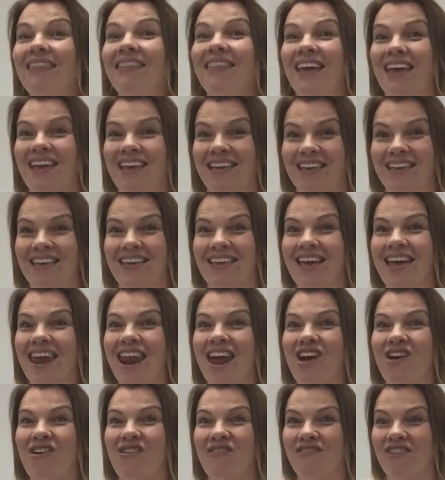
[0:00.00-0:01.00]
They can get
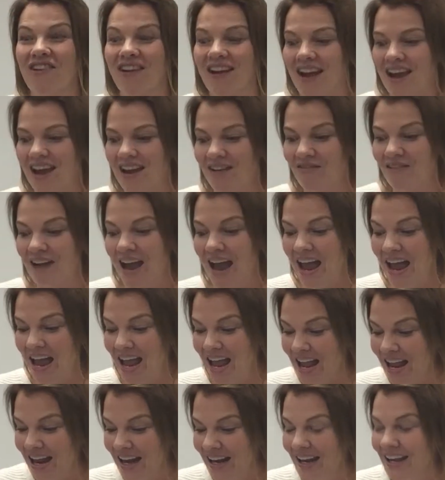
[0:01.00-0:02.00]
over it,
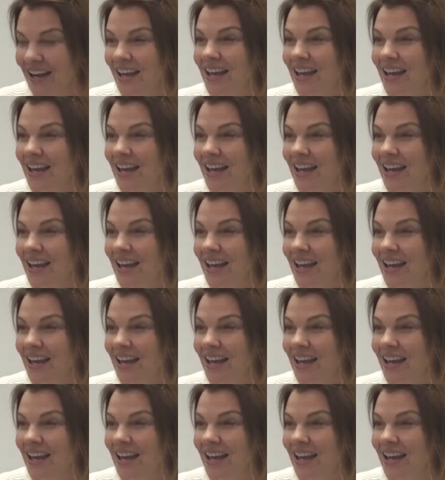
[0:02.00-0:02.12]
right?